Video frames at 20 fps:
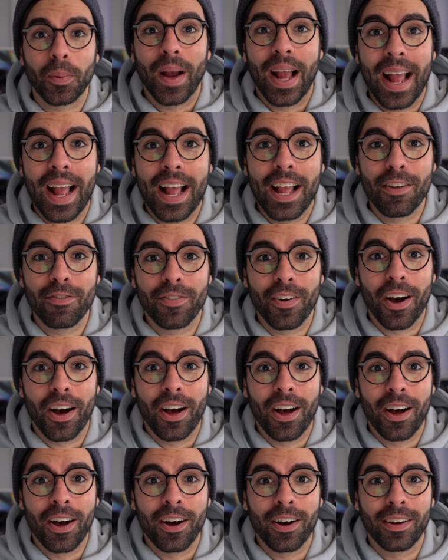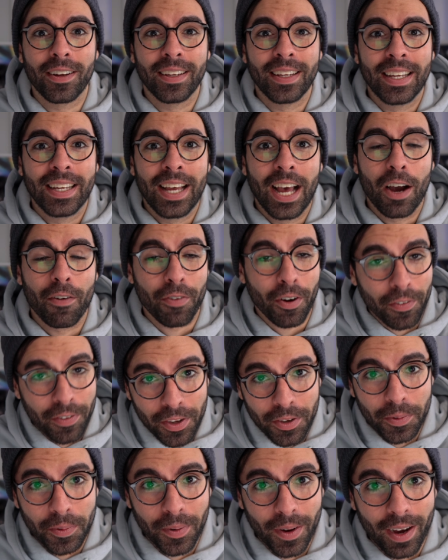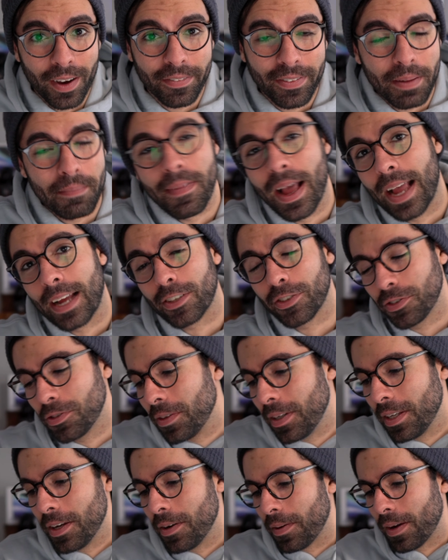have a review of the Mac Studio